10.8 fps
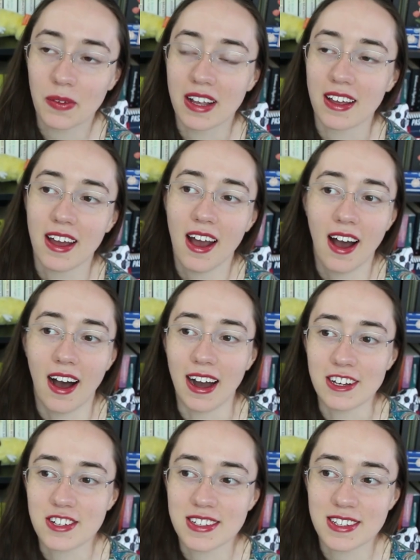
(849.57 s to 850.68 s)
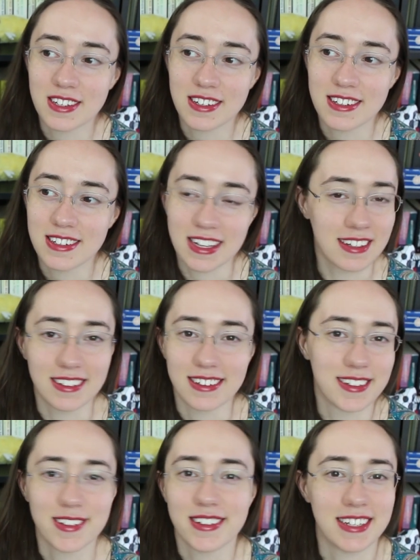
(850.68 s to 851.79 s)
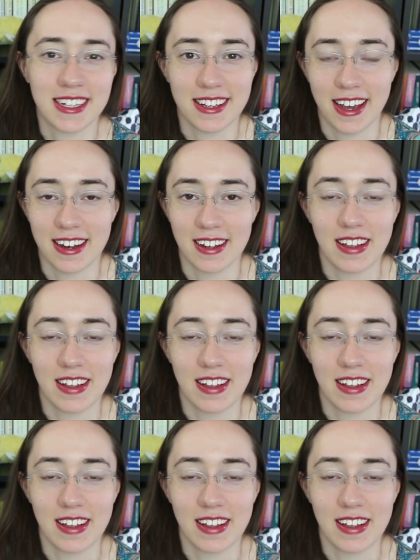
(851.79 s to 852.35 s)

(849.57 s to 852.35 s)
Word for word: Like, I just didn't didn't get it.